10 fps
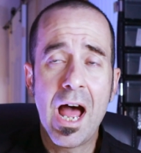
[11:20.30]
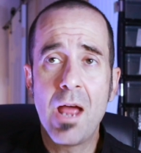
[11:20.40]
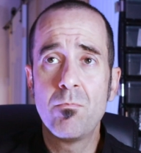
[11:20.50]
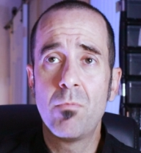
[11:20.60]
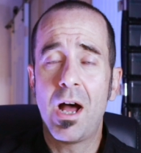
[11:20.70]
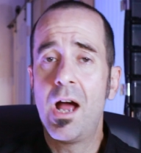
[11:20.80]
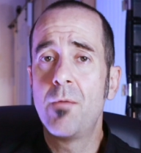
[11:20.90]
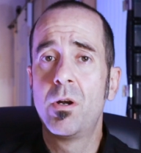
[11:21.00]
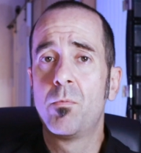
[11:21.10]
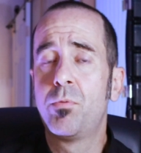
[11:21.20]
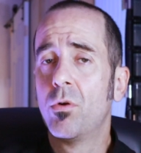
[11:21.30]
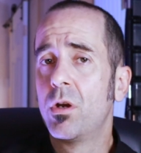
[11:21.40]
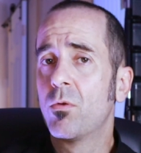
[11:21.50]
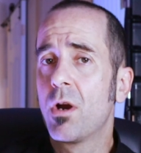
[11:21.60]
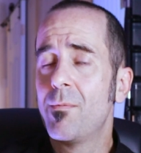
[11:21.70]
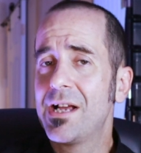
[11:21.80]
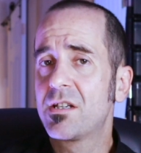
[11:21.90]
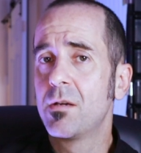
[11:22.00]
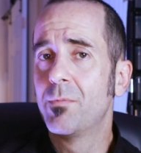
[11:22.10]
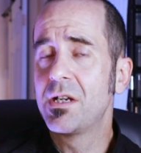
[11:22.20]
I'm in a point where I'm
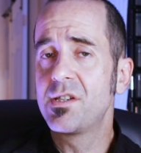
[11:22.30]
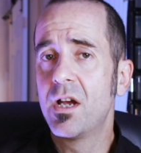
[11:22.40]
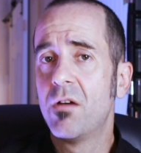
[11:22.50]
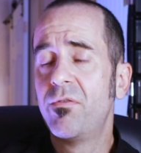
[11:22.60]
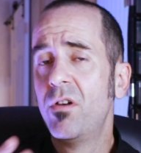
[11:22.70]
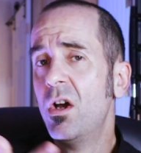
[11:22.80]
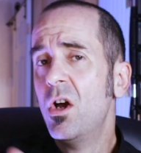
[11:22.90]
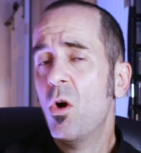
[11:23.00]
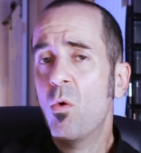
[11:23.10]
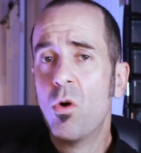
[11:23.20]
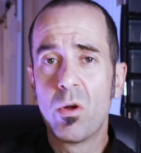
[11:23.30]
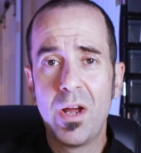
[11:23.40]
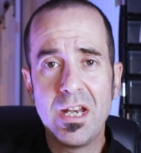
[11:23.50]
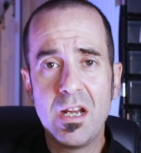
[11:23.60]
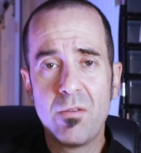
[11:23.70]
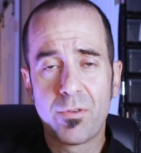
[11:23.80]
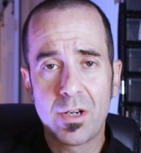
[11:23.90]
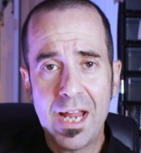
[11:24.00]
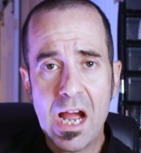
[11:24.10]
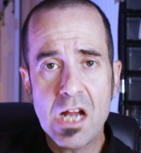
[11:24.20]
asking myself, what do I need for
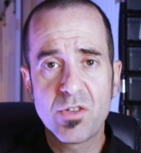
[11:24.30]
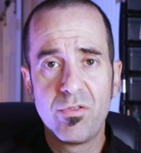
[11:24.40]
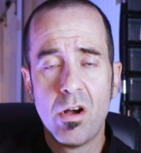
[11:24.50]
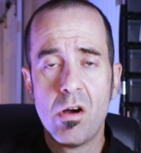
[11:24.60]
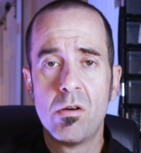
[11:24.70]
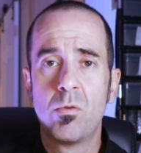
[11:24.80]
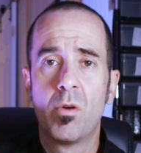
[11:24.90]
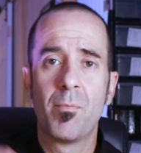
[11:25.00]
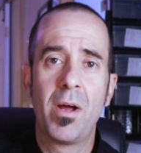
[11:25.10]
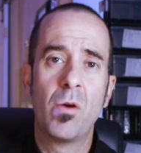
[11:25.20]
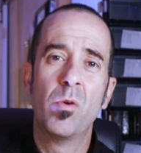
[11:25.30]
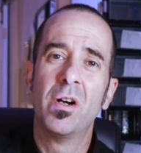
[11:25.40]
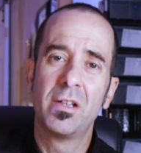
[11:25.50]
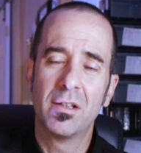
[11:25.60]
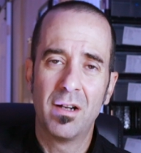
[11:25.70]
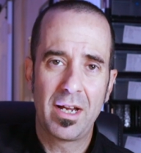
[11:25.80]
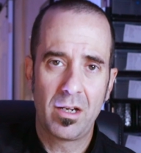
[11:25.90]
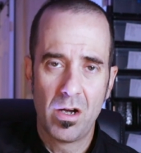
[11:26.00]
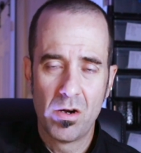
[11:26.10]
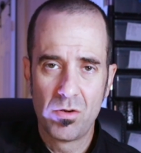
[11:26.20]
cash flow and what am I willing to let
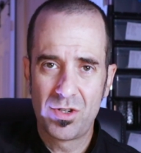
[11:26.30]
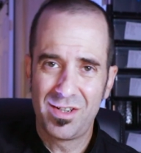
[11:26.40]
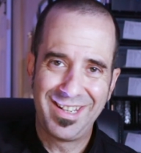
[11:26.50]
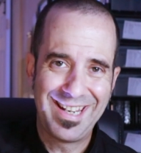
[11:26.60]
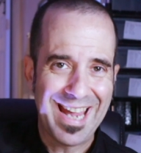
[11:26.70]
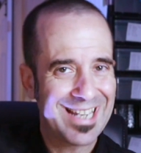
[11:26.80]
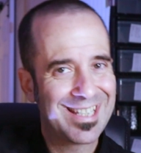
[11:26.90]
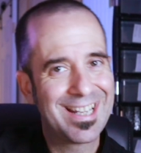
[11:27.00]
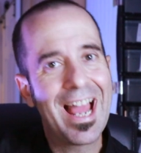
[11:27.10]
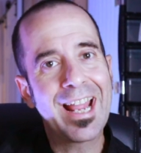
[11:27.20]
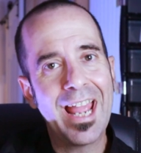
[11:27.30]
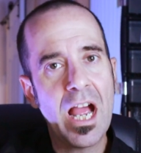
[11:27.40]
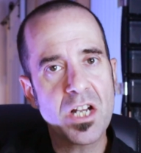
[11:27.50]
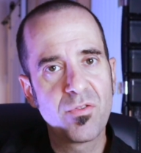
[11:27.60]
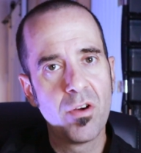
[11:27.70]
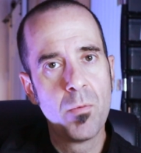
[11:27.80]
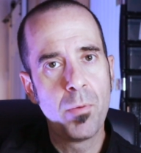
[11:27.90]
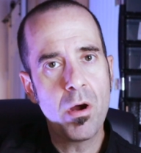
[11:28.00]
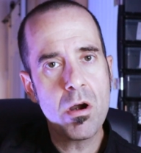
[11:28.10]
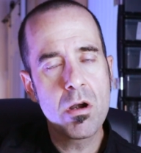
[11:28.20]
go to get to that cash flow
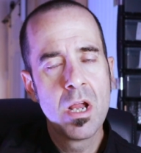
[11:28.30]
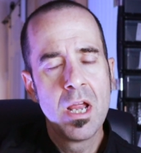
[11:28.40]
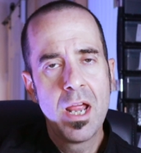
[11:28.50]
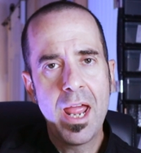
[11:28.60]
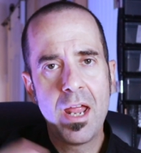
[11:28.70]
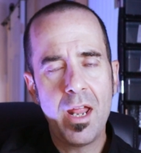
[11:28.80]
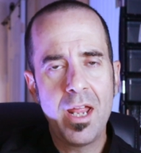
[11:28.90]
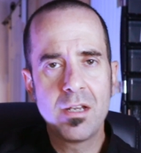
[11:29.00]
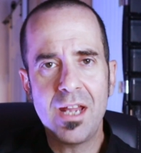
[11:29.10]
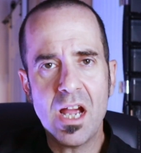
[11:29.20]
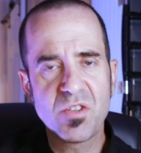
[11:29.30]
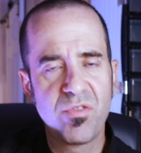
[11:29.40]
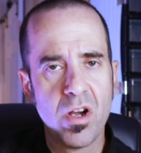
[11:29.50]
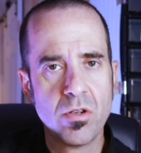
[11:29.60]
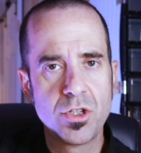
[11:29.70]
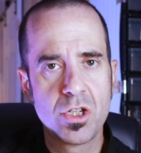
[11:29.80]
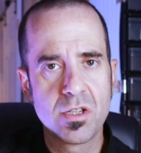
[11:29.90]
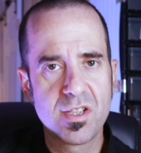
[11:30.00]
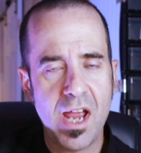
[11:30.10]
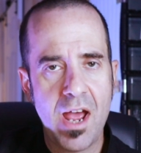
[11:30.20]
part? And cash flow is
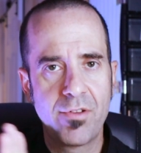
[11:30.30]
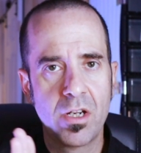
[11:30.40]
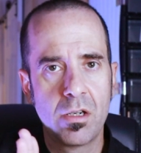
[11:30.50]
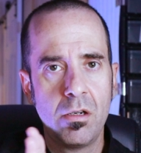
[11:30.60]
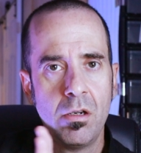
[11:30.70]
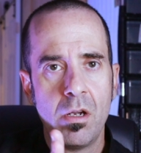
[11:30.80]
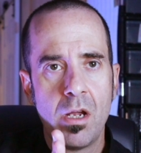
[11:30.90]
just having